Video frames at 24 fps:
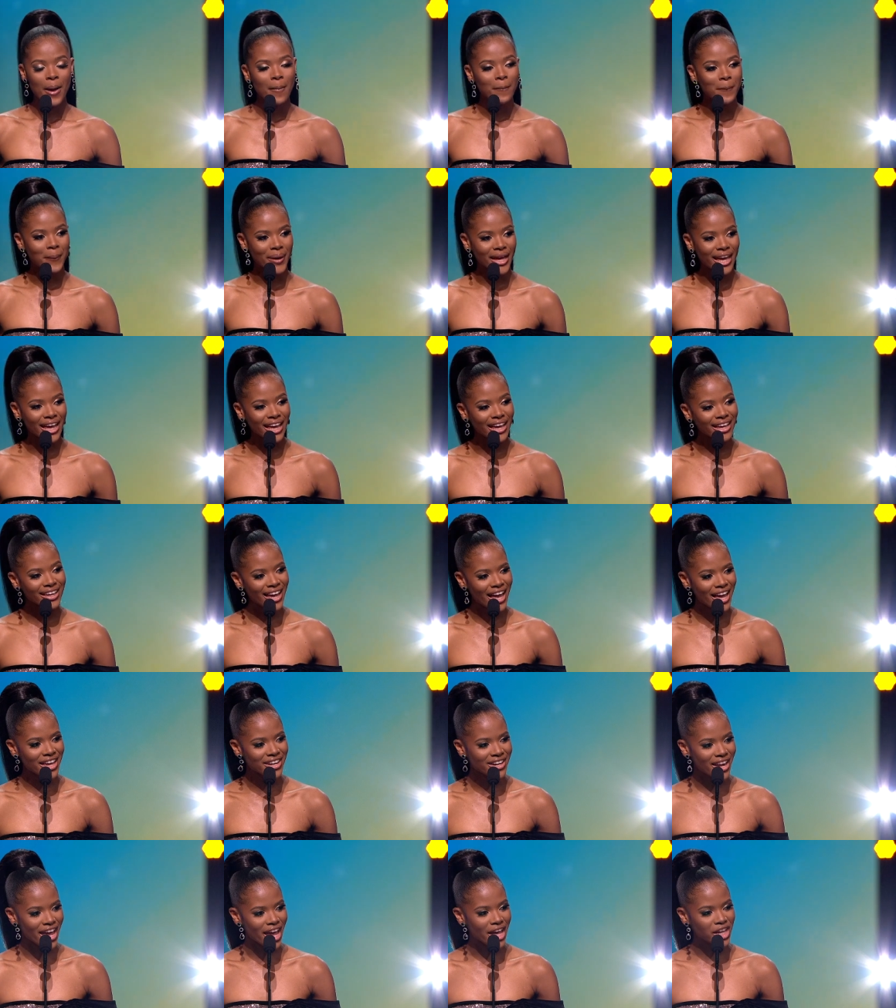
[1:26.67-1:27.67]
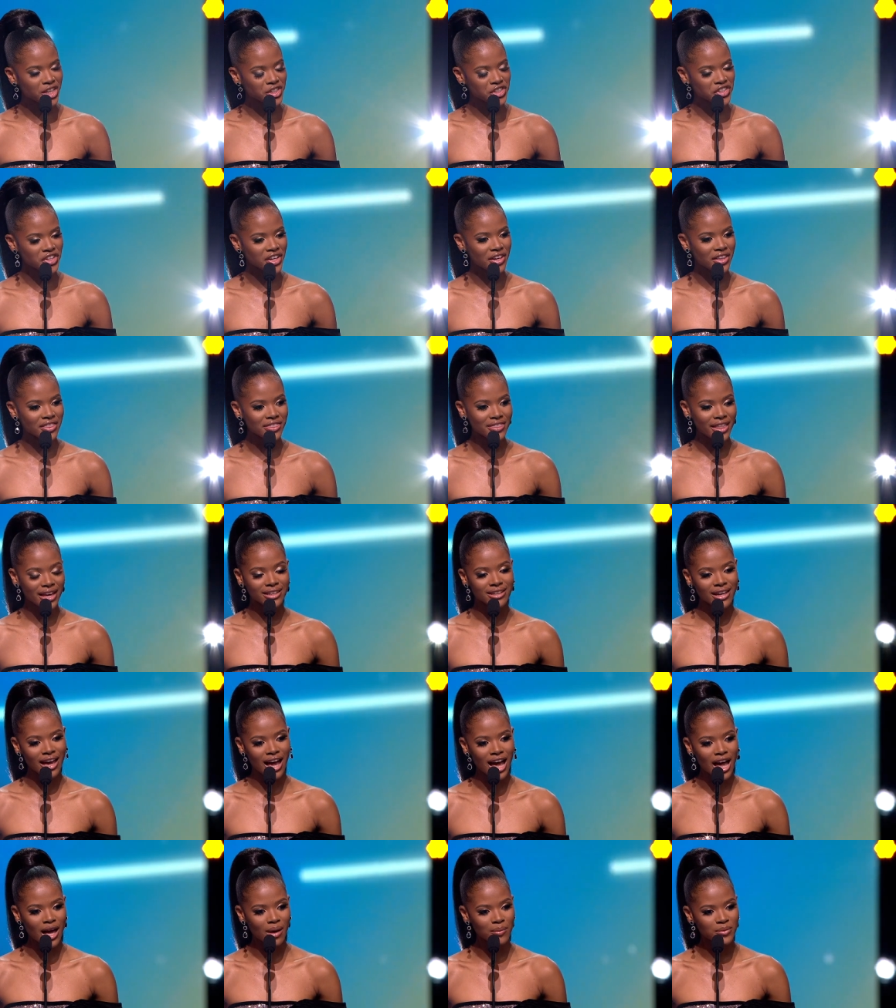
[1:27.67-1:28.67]
Being a nation that
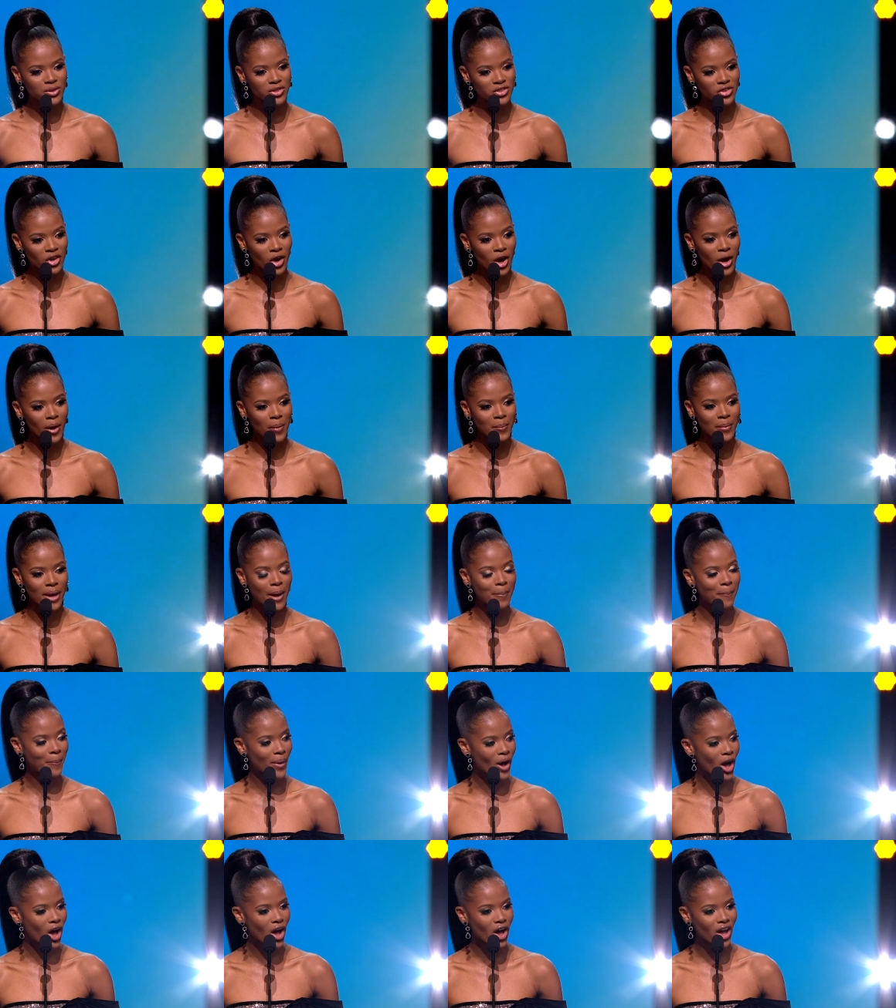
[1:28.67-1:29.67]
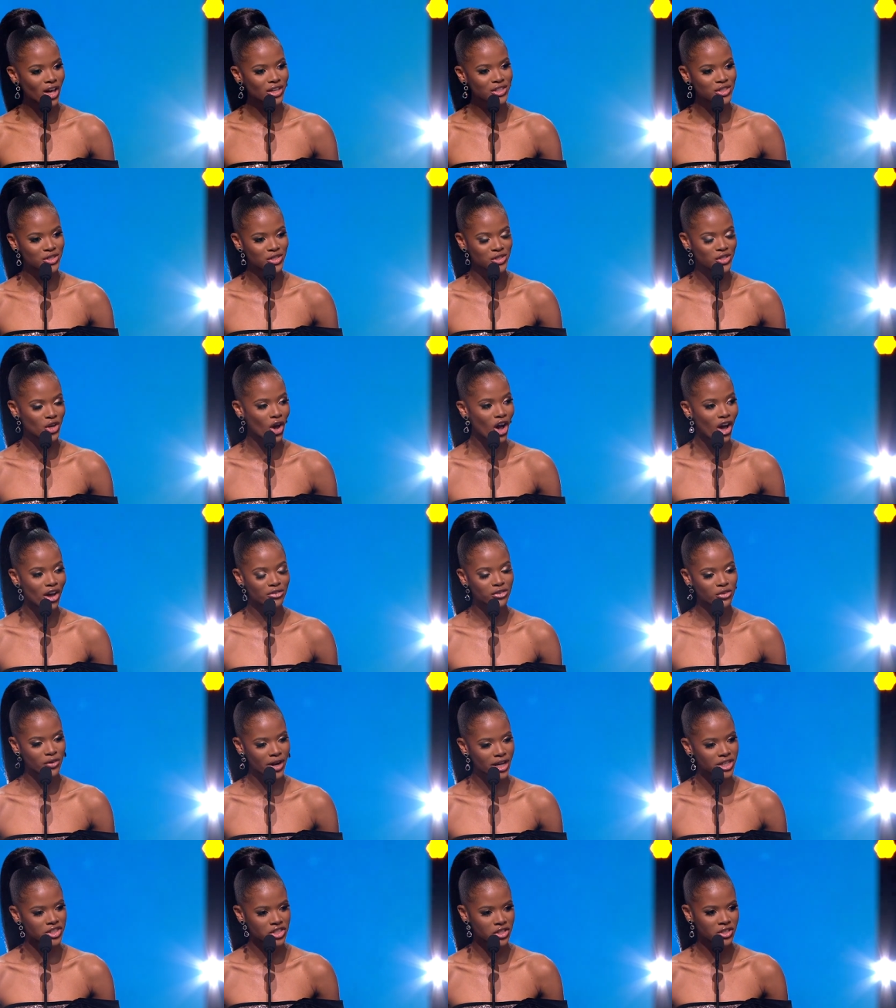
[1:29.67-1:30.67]
comes from a past of
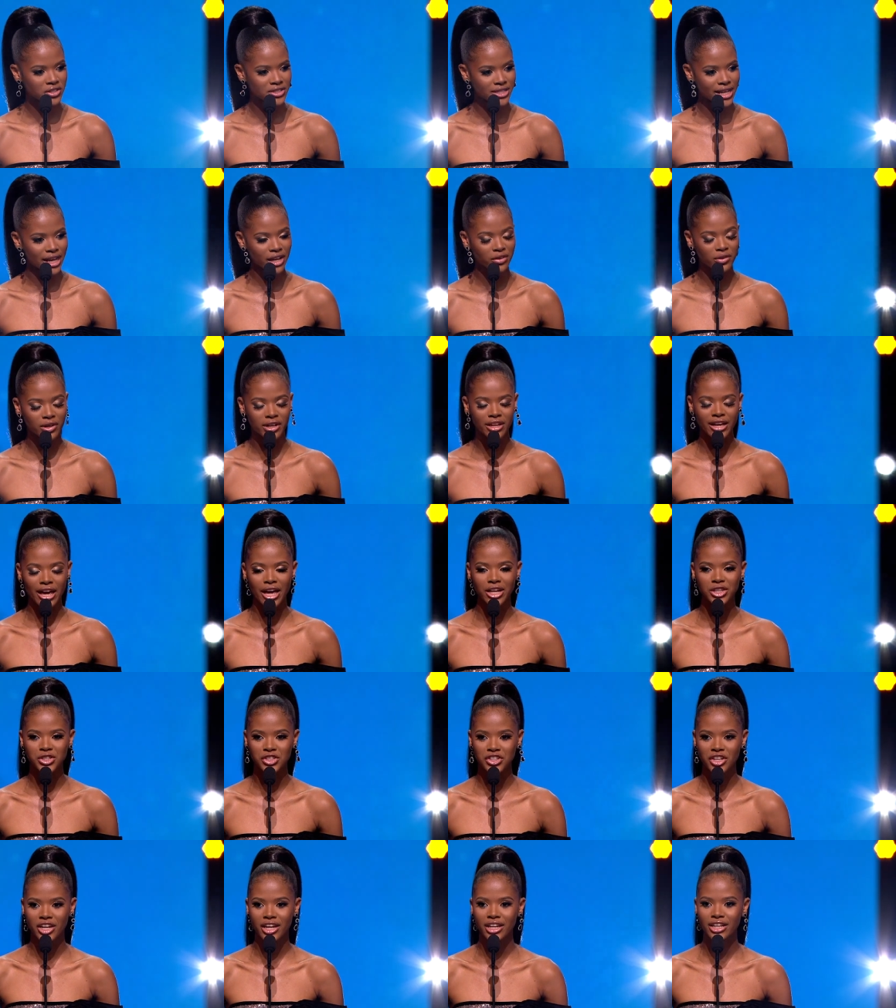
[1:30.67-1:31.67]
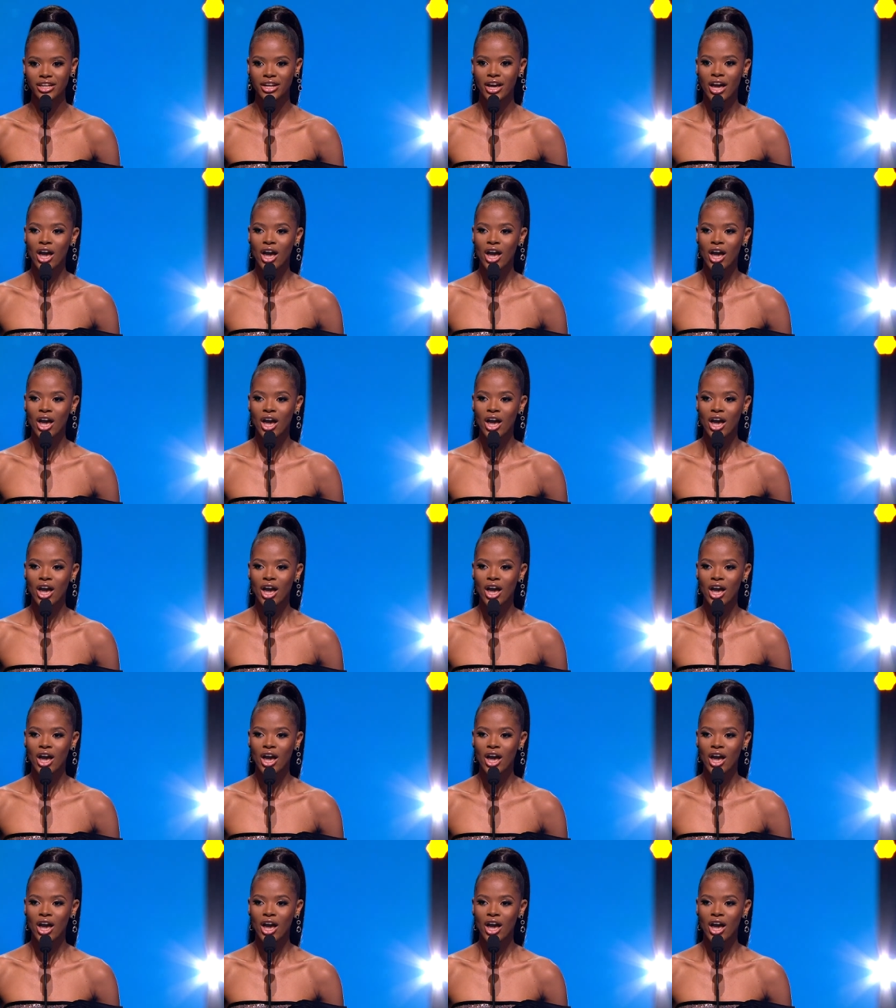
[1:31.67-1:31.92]
racial segregation,